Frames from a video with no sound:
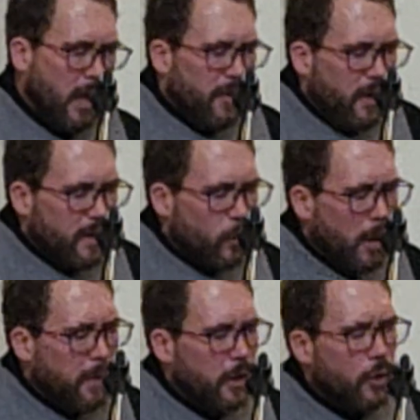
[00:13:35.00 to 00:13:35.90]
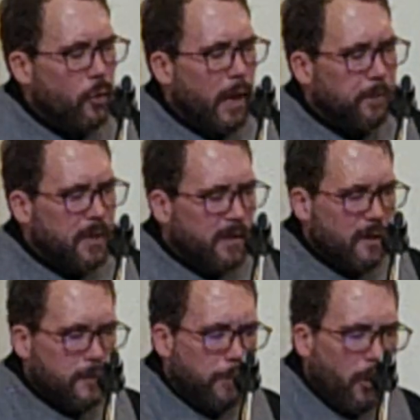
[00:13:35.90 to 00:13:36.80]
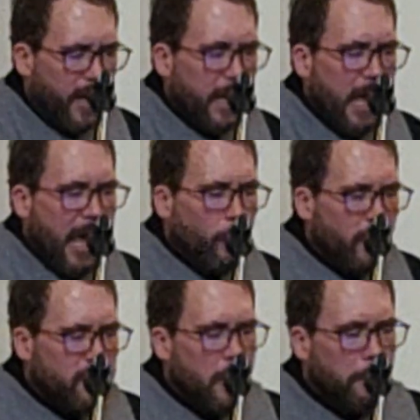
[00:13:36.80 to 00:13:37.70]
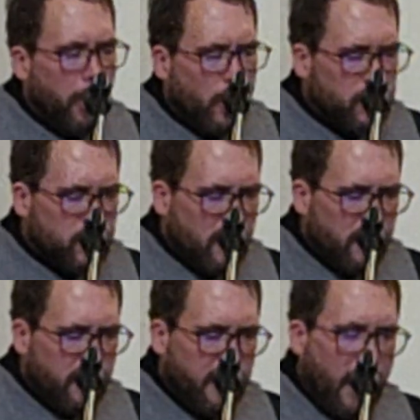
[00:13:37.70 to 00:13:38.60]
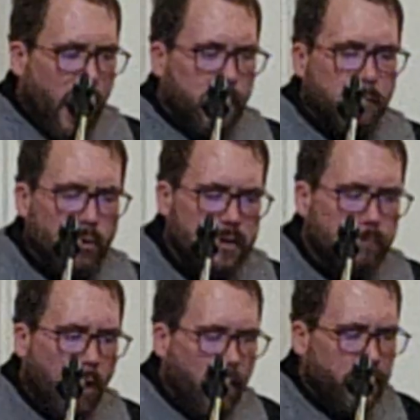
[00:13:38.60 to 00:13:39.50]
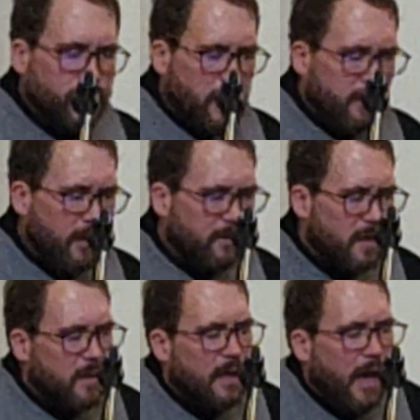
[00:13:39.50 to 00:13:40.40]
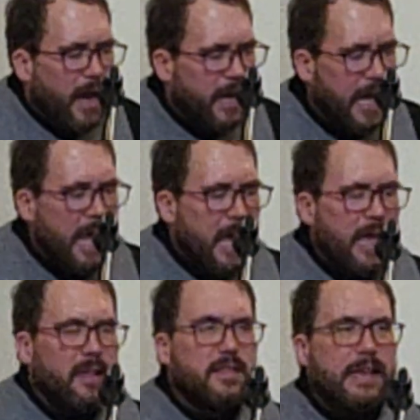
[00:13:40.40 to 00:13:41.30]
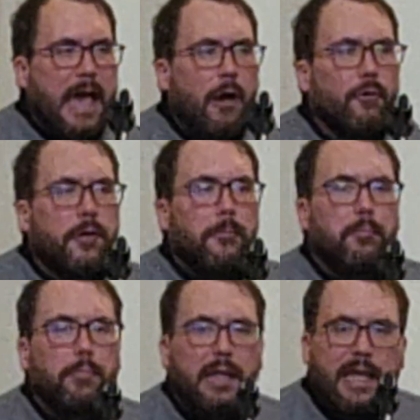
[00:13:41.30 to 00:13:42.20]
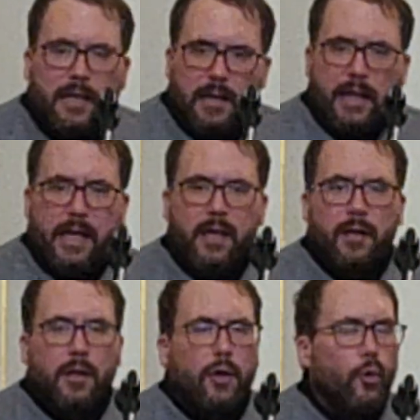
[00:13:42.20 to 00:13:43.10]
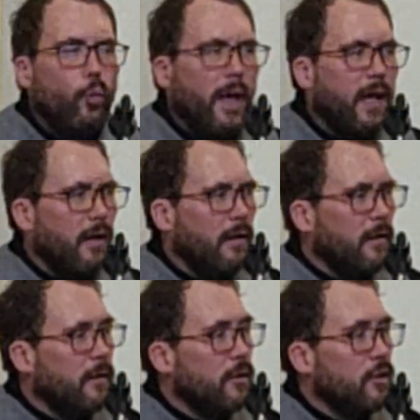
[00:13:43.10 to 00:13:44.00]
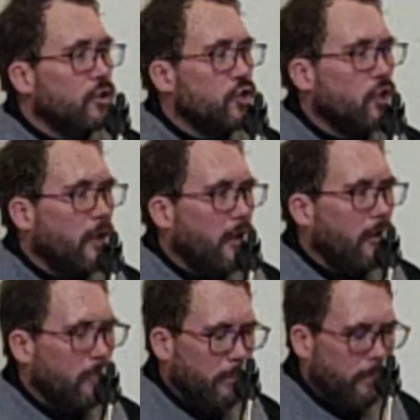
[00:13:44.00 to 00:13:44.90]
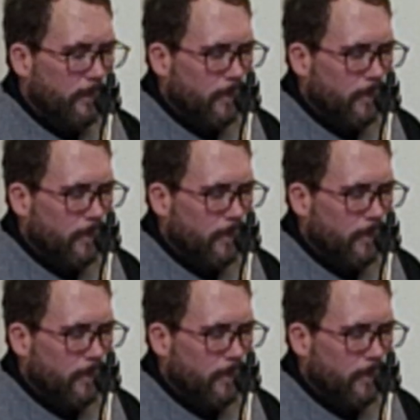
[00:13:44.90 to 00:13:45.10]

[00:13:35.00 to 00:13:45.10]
This woman, who up to this point was pushed to the utmost margins of society, is now completely well. Shalom.